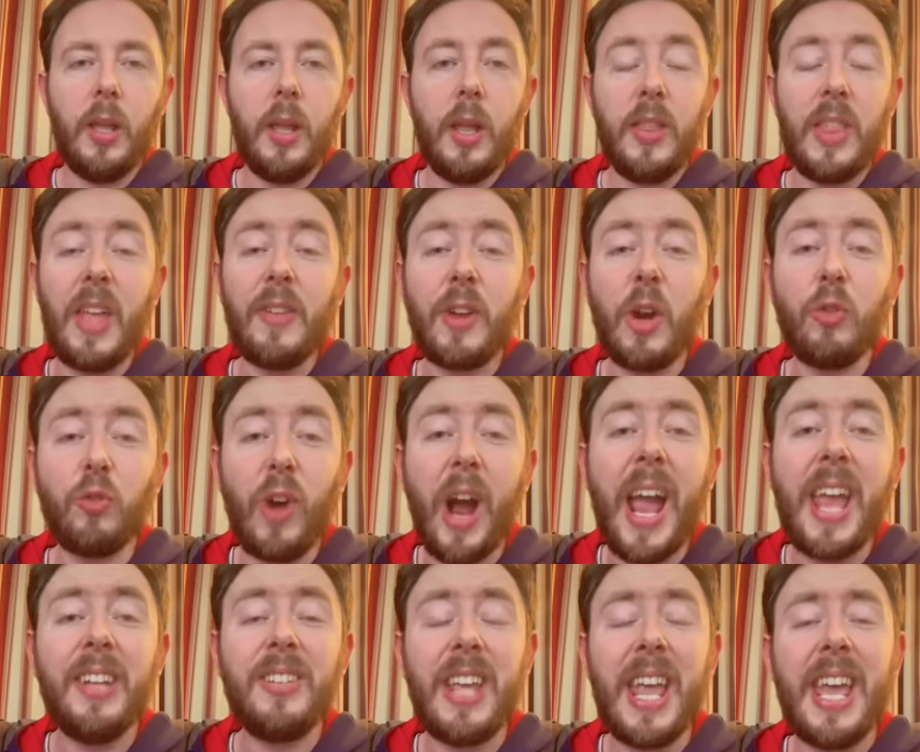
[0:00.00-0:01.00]
They've got
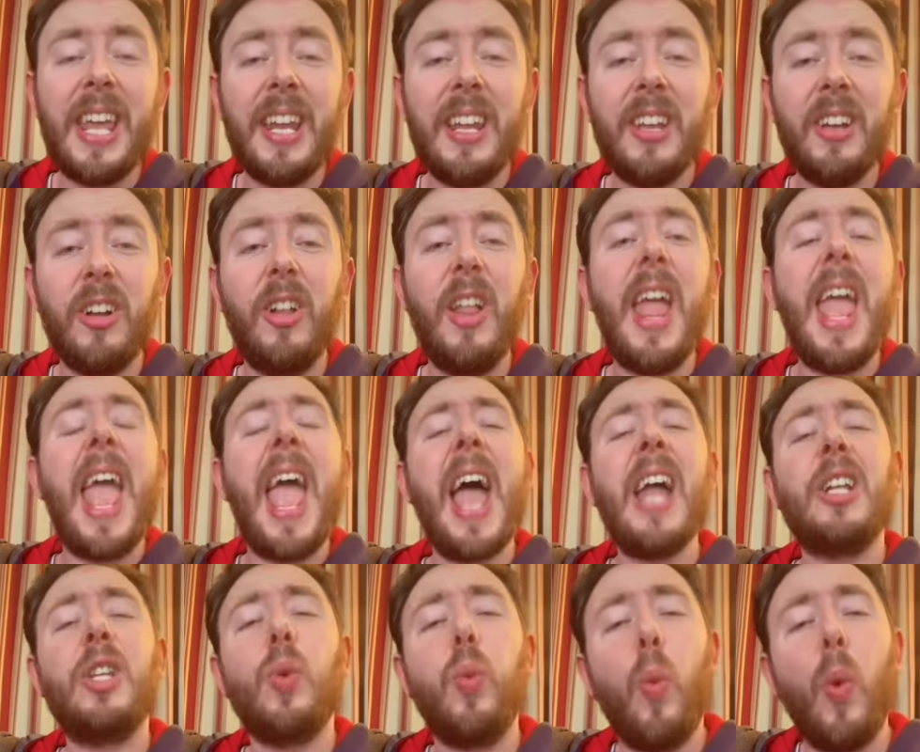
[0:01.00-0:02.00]
Ryan Tannehill
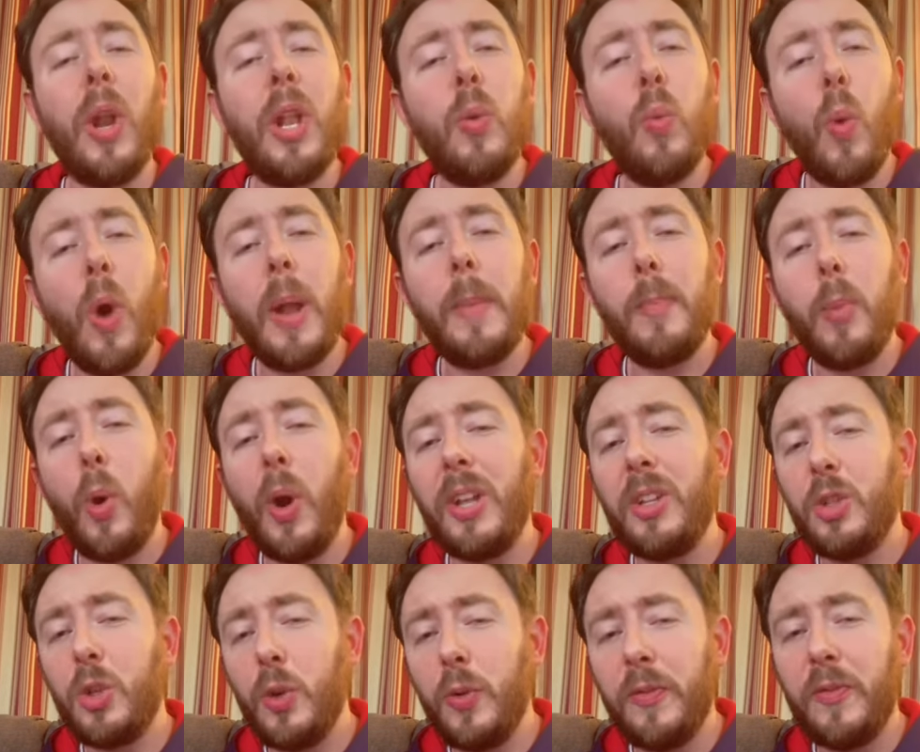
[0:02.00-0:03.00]
at
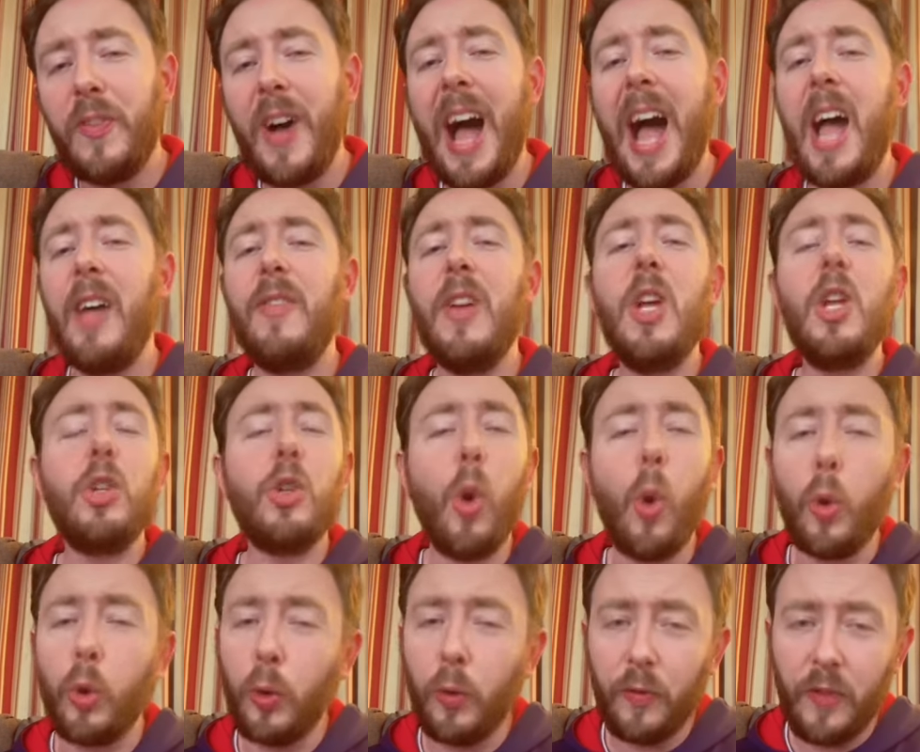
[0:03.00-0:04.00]
21.25
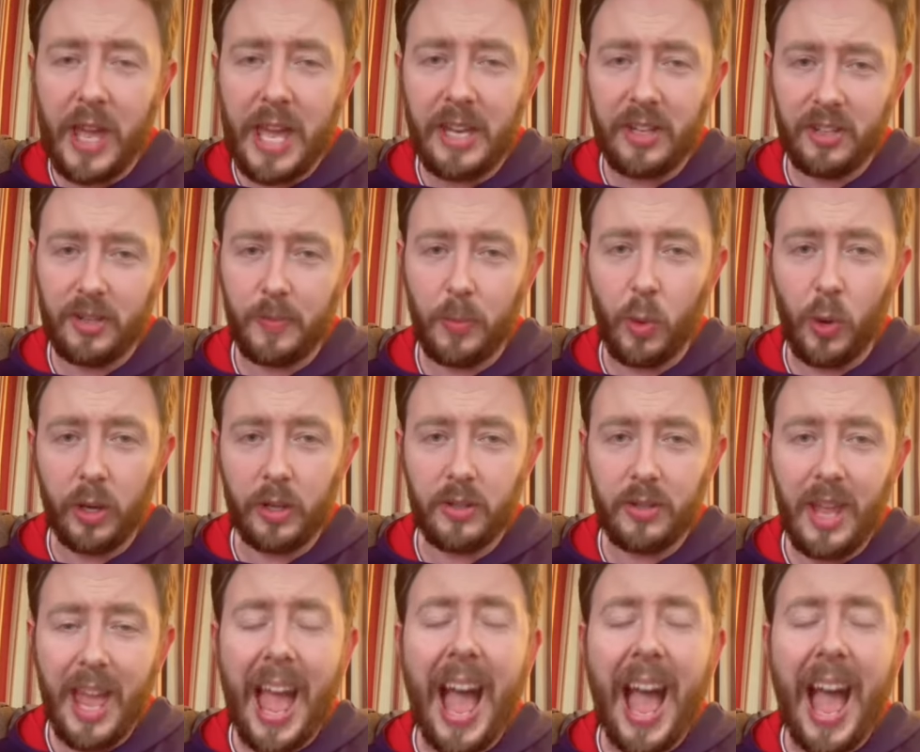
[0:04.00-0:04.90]
total fantasy points.